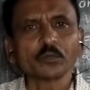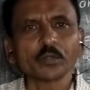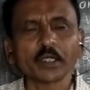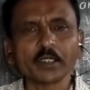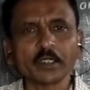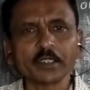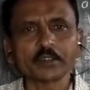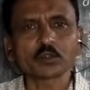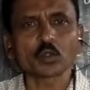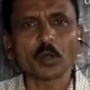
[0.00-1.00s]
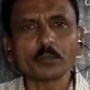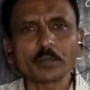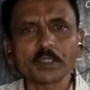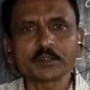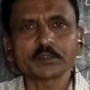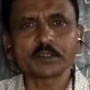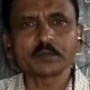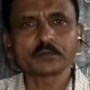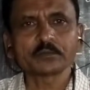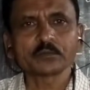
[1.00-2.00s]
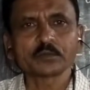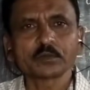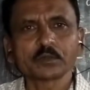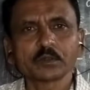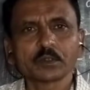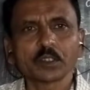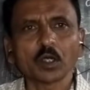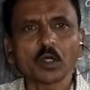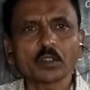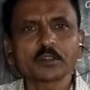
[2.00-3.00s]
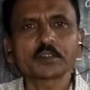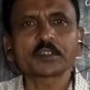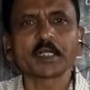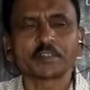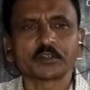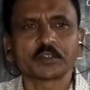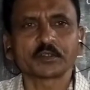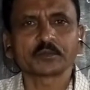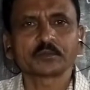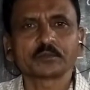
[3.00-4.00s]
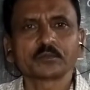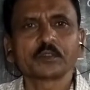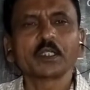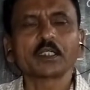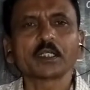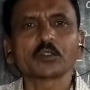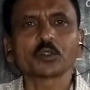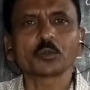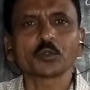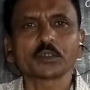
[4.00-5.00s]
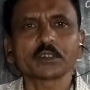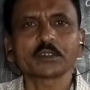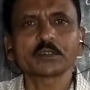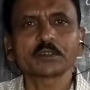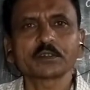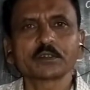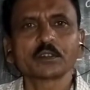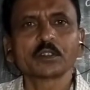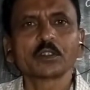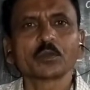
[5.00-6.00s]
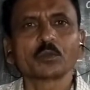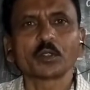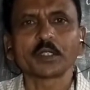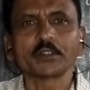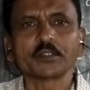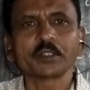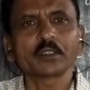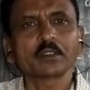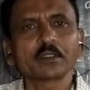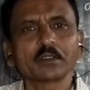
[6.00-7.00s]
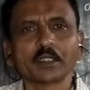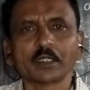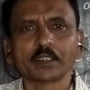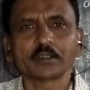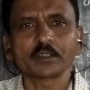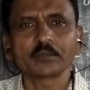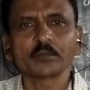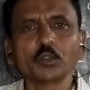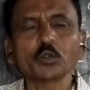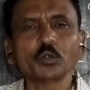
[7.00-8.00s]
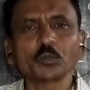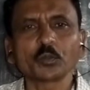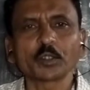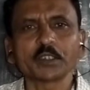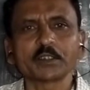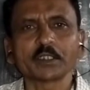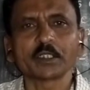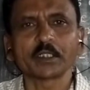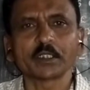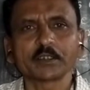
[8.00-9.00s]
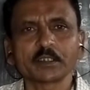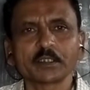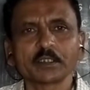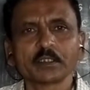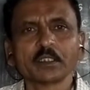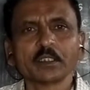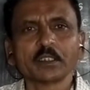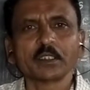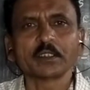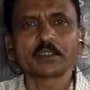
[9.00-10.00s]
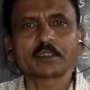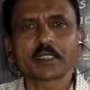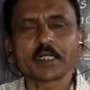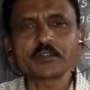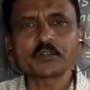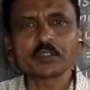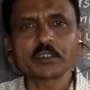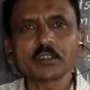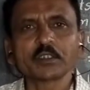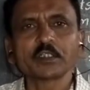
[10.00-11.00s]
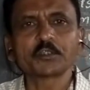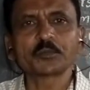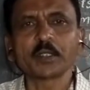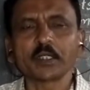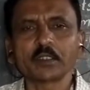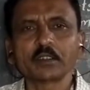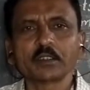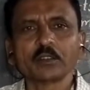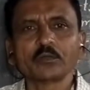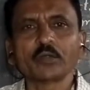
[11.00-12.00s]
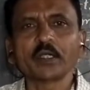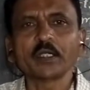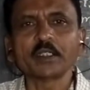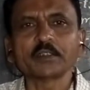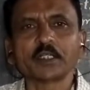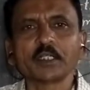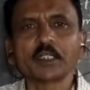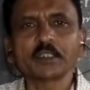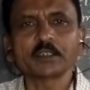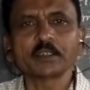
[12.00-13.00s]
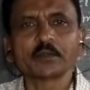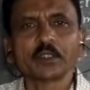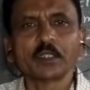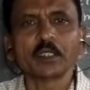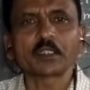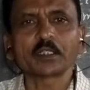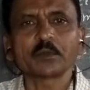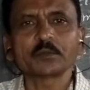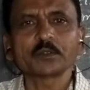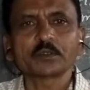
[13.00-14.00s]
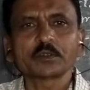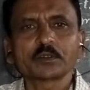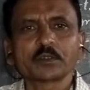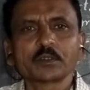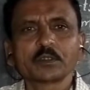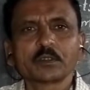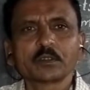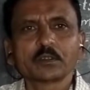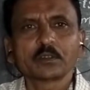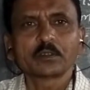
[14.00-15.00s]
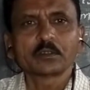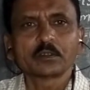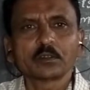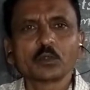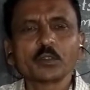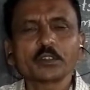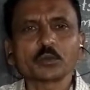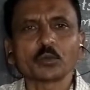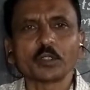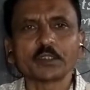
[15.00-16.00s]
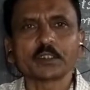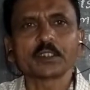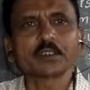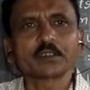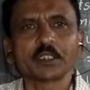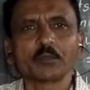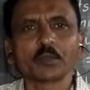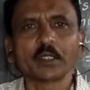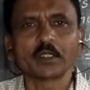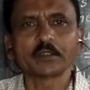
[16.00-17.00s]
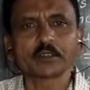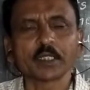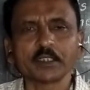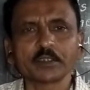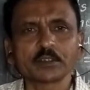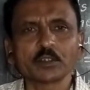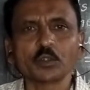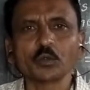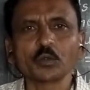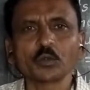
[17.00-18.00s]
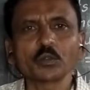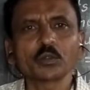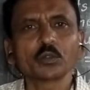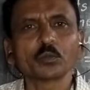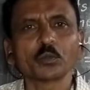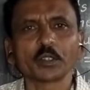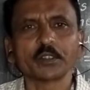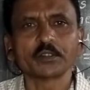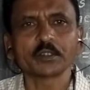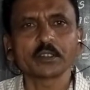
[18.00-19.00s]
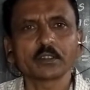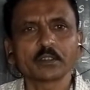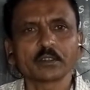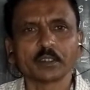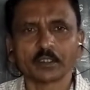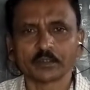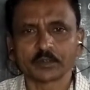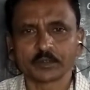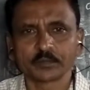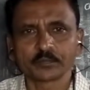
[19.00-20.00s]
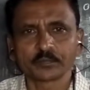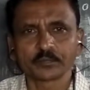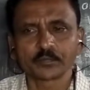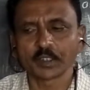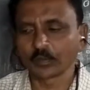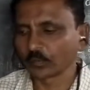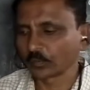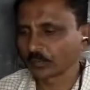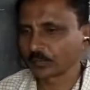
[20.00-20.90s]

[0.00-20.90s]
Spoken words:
when it is compressed or stretched, it also possesses potential energy. Due to potential energy, a stretched spring, when it is released, it comes to its original shape and size due to potential energy. Thank you.